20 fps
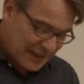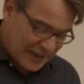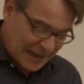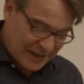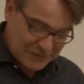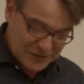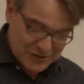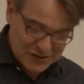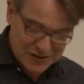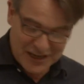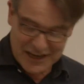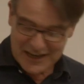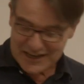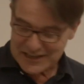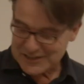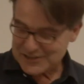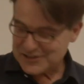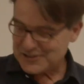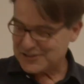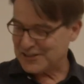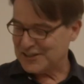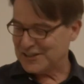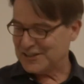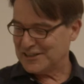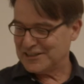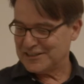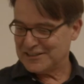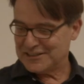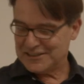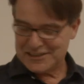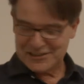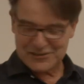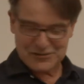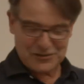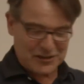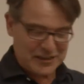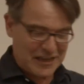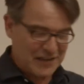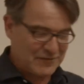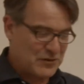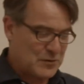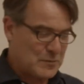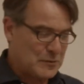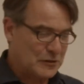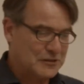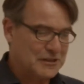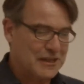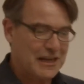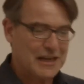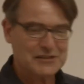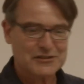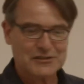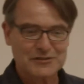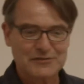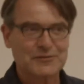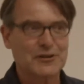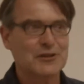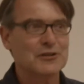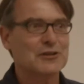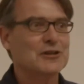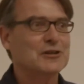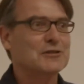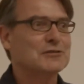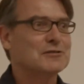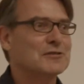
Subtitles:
I have to say it's not an enviable task to follow